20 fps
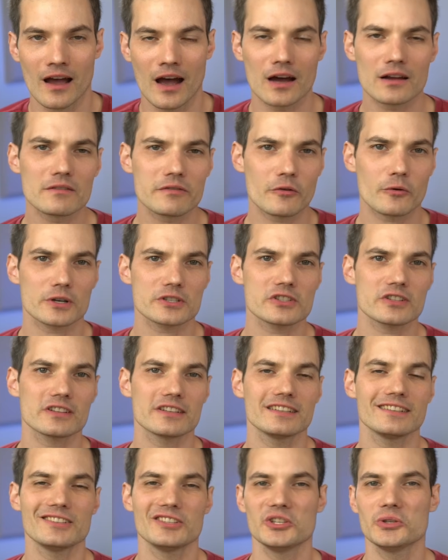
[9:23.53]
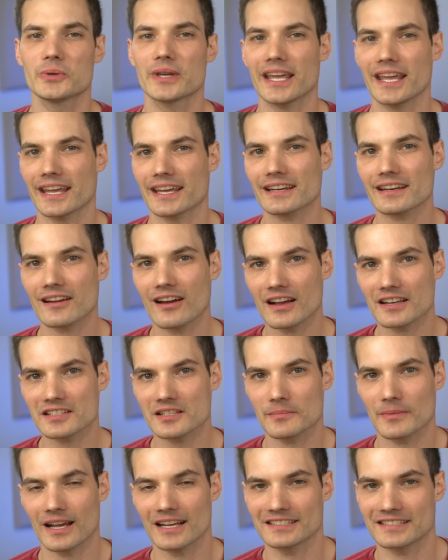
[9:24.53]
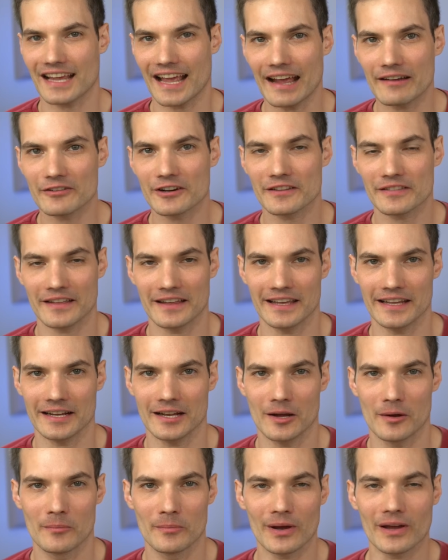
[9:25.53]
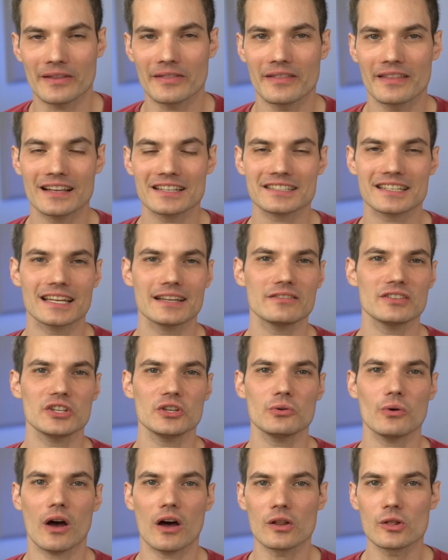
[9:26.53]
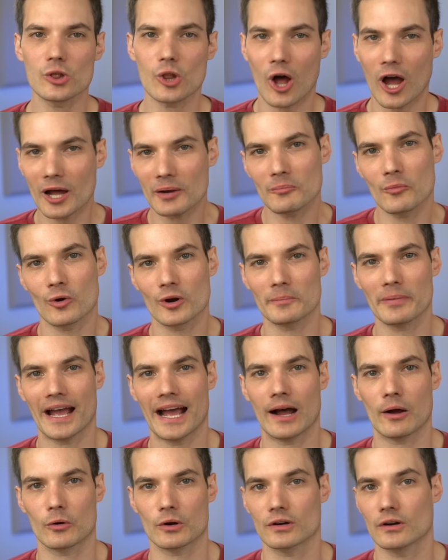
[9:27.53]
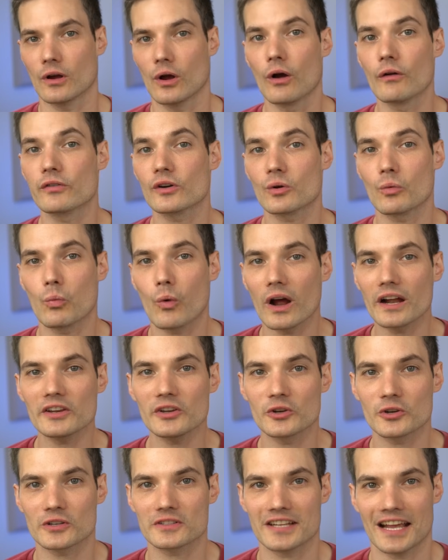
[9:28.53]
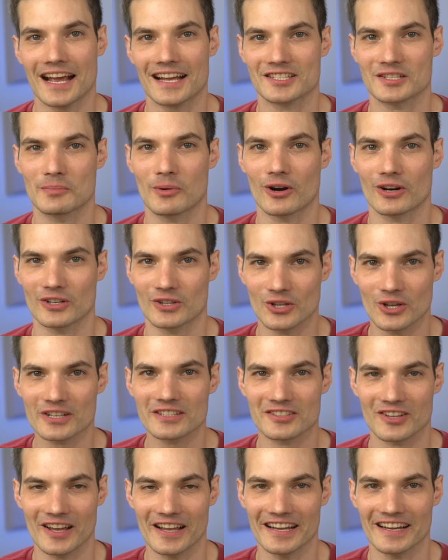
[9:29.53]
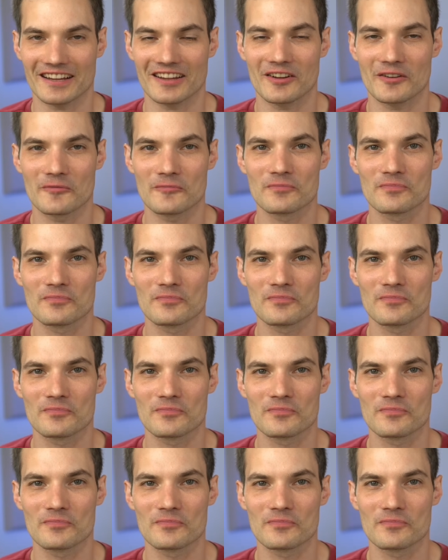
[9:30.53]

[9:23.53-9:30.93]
Unfortunately, you can't customize everything, but this gives you a lot more power over what your taskbar looks like.